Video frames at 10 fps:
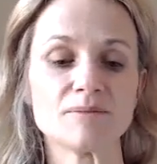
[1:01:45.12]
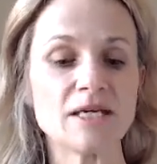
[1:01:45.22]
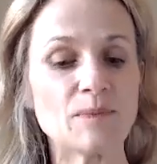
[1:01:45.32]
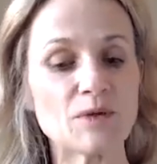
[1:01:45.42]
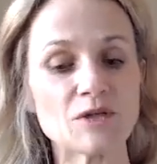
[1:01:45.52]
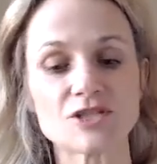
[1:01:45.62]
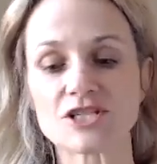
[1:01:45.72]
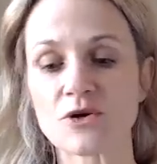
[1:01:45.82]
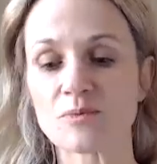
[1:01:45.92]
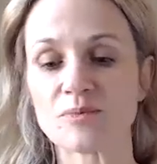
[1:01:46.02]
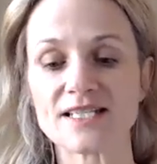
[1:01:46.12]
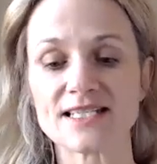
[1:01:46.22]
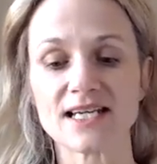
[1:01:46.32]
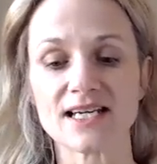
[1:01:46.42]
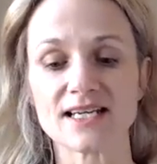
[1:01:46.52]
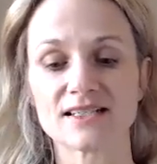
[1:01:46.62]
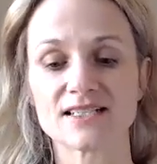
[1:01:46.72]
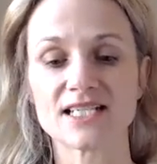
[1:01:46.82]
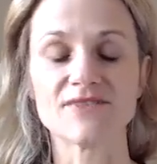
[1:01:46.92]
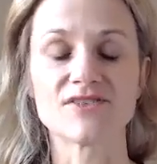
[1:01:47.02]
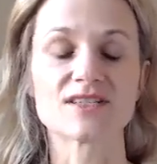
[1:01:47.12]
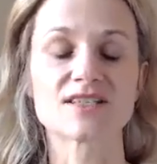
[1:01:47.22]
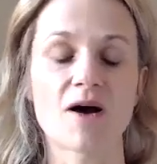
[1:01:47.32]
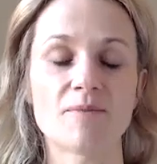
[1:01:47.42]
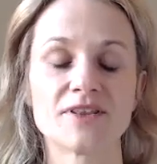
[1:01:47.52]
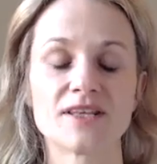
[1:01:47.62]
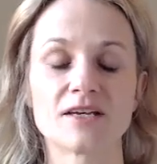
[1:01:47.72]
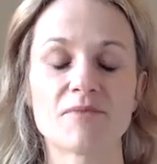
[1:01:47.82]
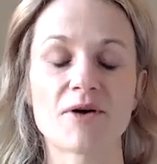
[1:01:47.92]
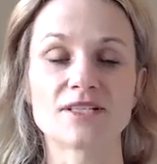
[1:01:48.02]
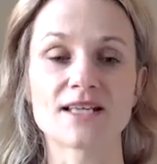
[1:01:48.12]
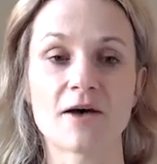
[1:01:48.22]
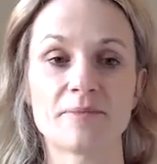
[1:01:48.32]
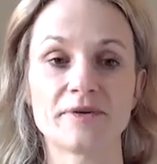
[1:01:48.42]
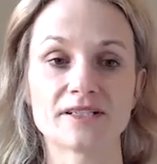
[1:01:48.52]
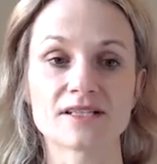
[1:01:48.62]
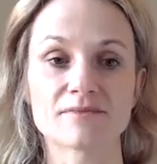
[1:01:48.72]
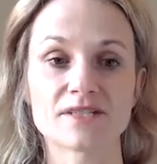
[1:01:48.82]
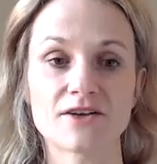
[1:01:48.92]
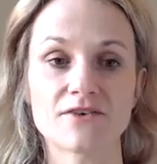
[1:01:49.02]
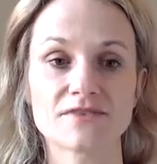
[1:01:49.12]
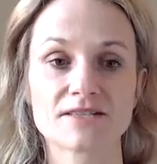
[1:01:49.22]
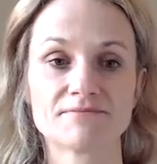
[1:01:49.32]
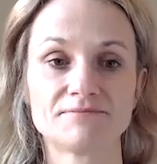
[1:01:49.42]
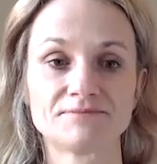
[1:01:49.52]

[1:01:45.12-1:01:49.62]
people are so busy to even stop and think about what's happening to themselves.